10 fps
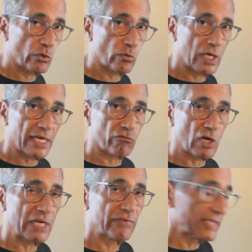do I
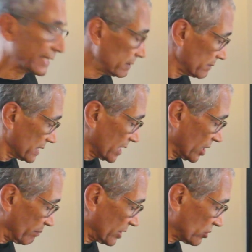arrive at that?
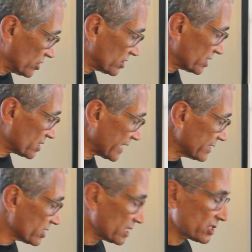Because the
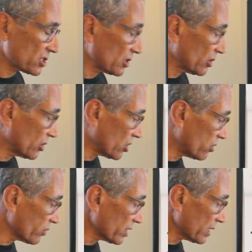census
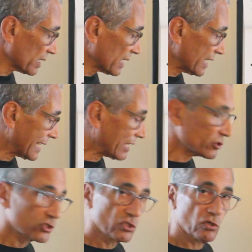lower
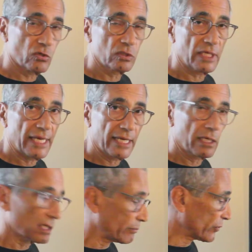household
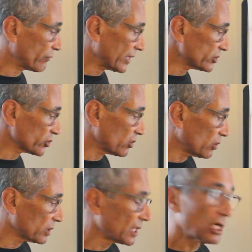income
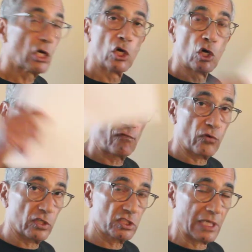threshold
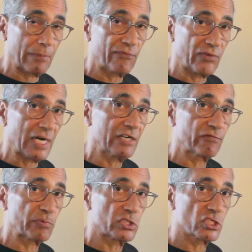for the top
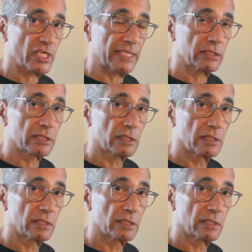5%